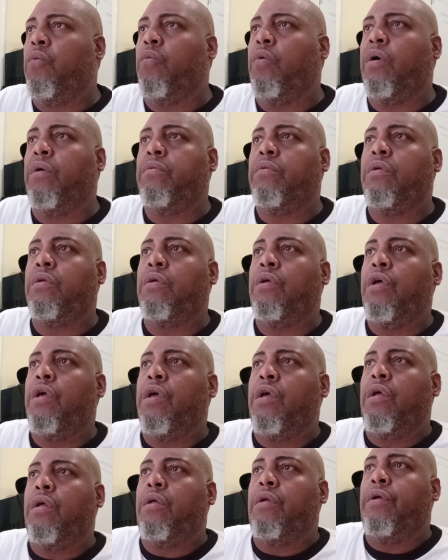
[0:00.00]
well,
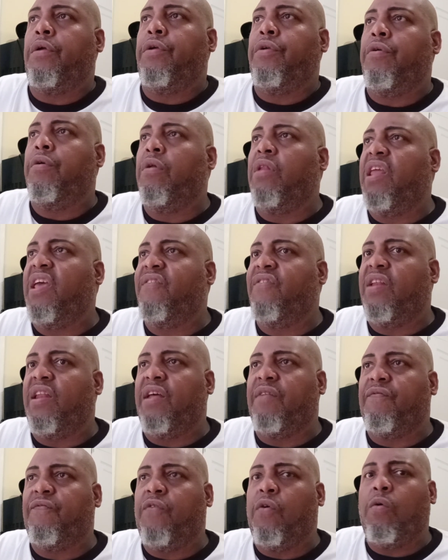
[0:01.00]
you're leaving
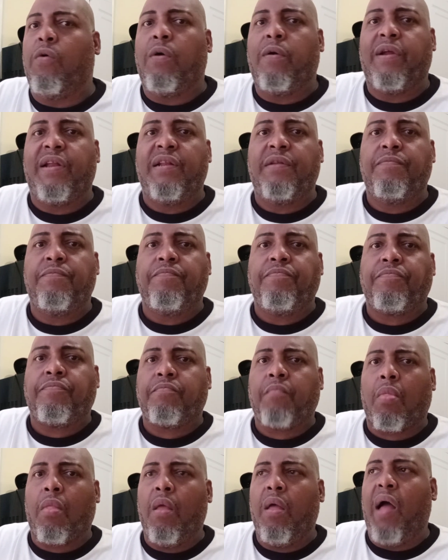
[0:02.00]
at 4, and
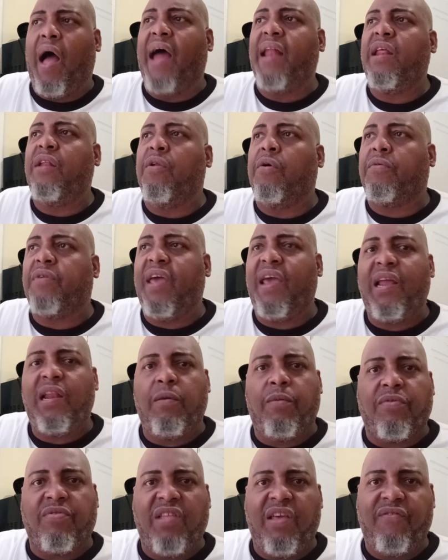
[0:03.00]
I didn't know
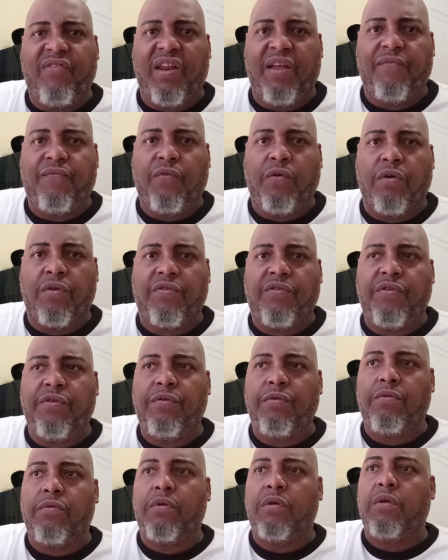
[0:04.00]
Kayla was leaving at 4
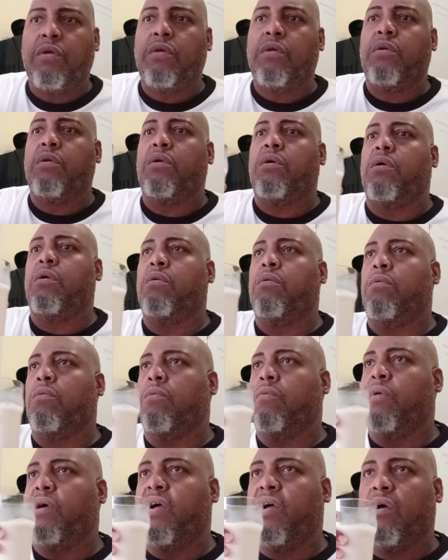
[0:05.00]
too. Oh,
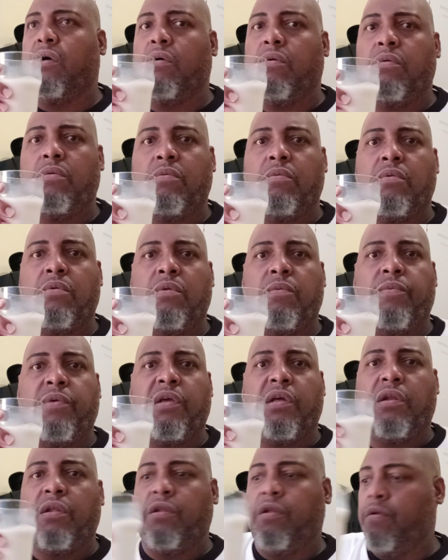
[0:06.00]
wow, what are we
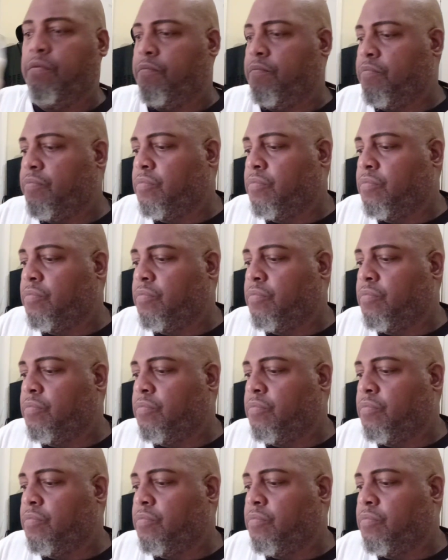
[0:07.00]
gonna do?